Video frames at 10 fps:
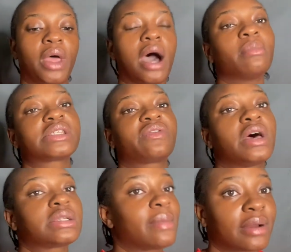It's the
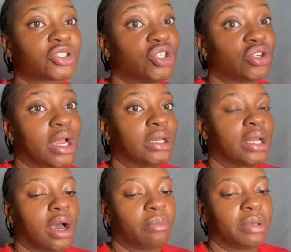first time I'm actually trying it
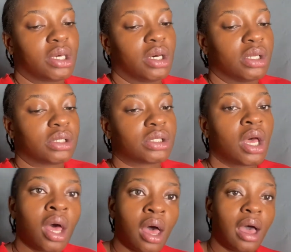out because
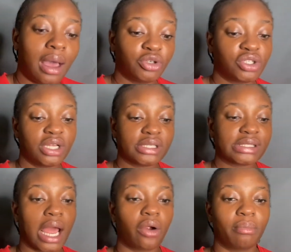I'm usually a
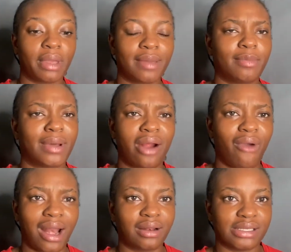Zaron baby, but I
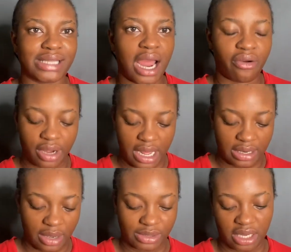ran out of Zaron
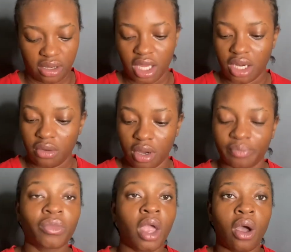and I was like, okay, you know
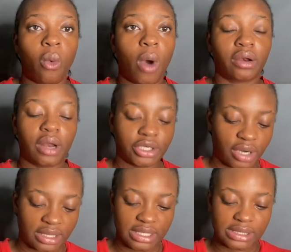what? Why don't I
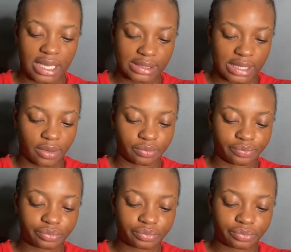try this guy's out?